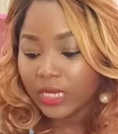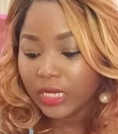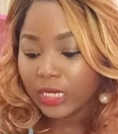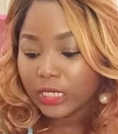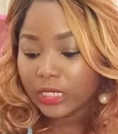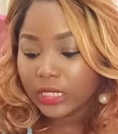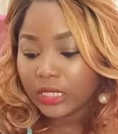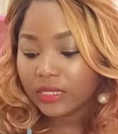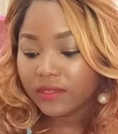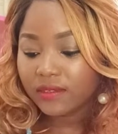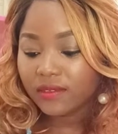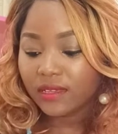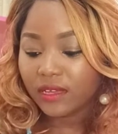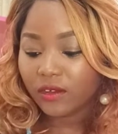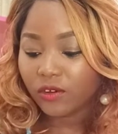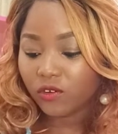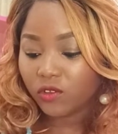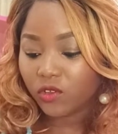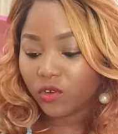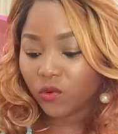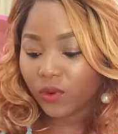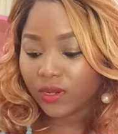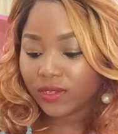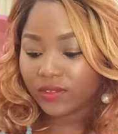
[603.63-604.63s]
This is a
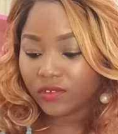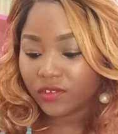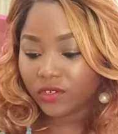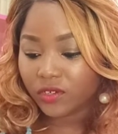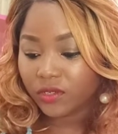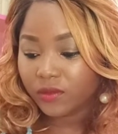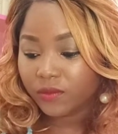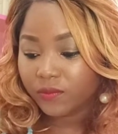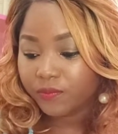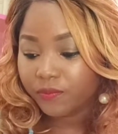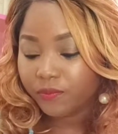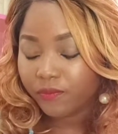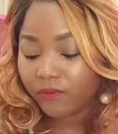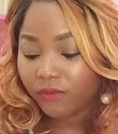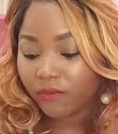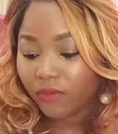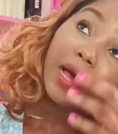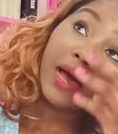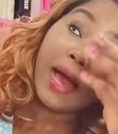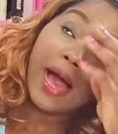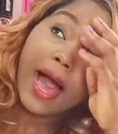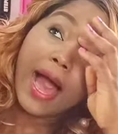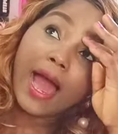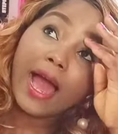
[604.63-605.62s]
good question.
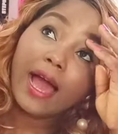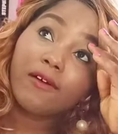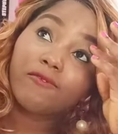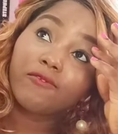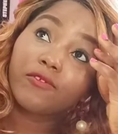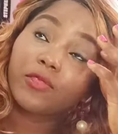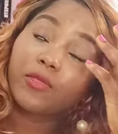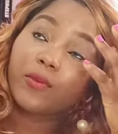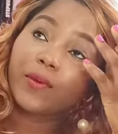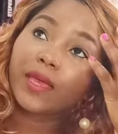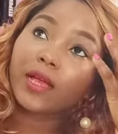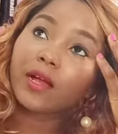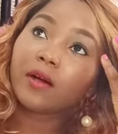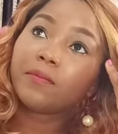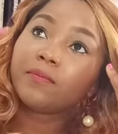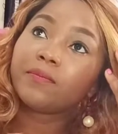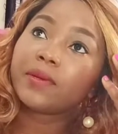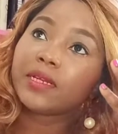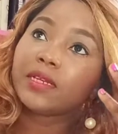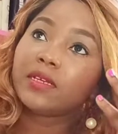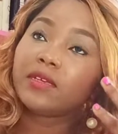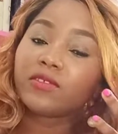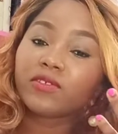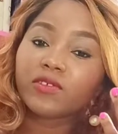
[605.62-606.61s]
I have 3
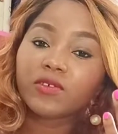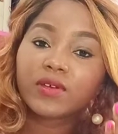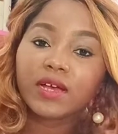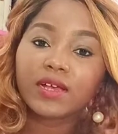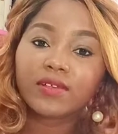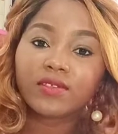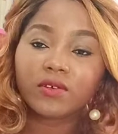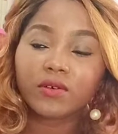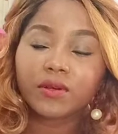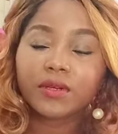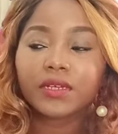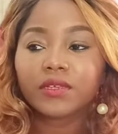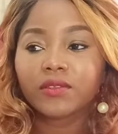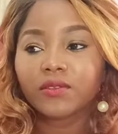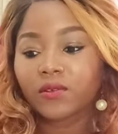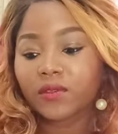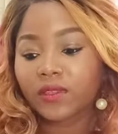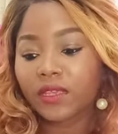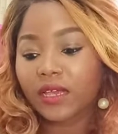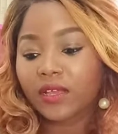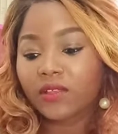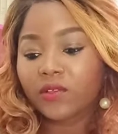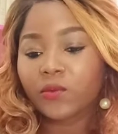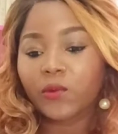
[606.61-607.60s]
companies. You guys already know that.